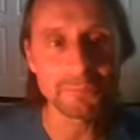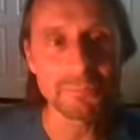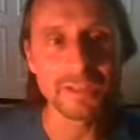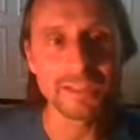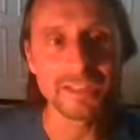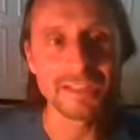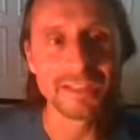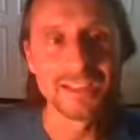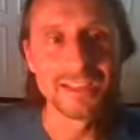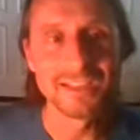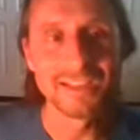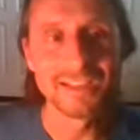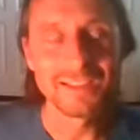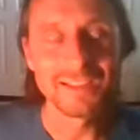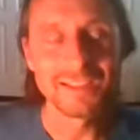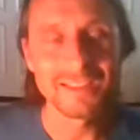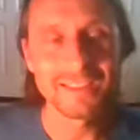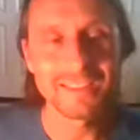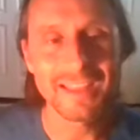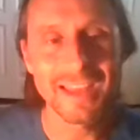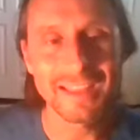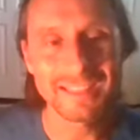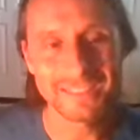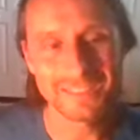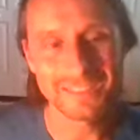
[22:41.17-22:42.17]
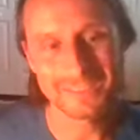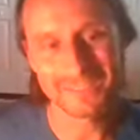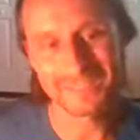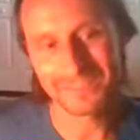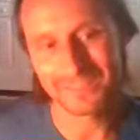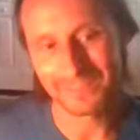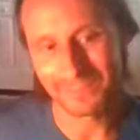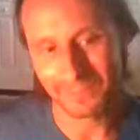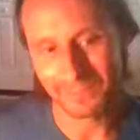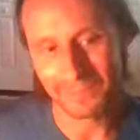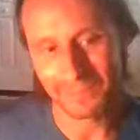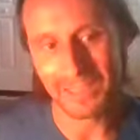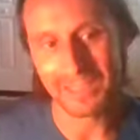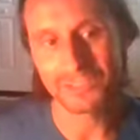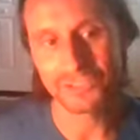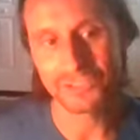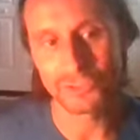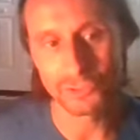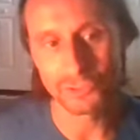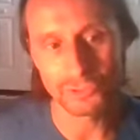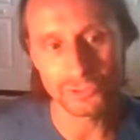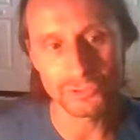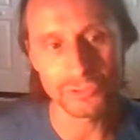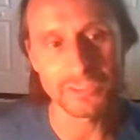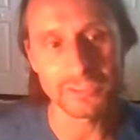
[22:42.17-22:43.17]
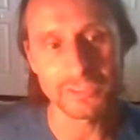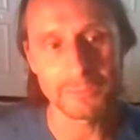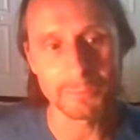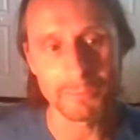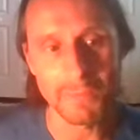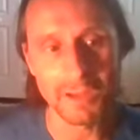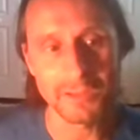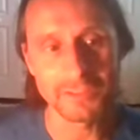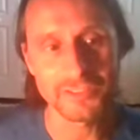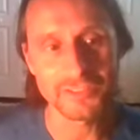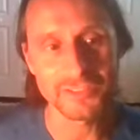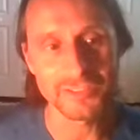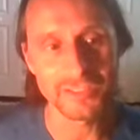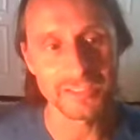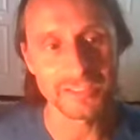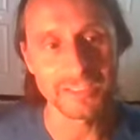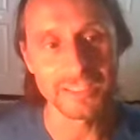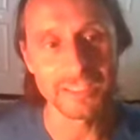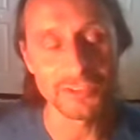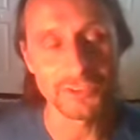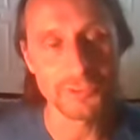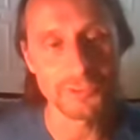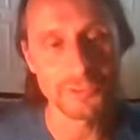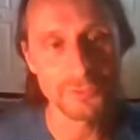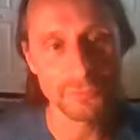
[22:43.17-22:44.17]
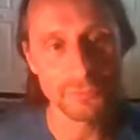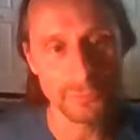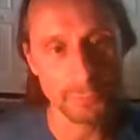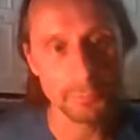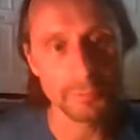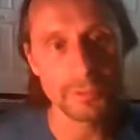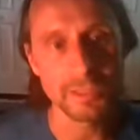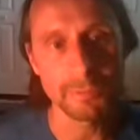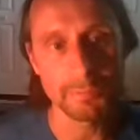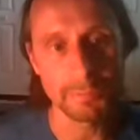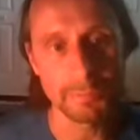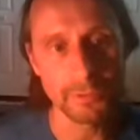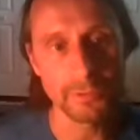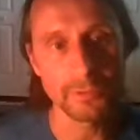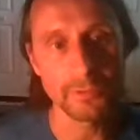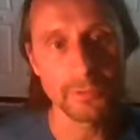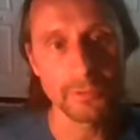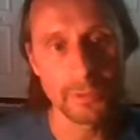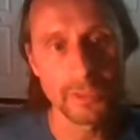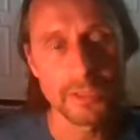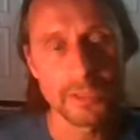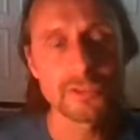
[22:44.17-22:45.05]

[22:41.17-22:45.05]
But that's usually months and years for people.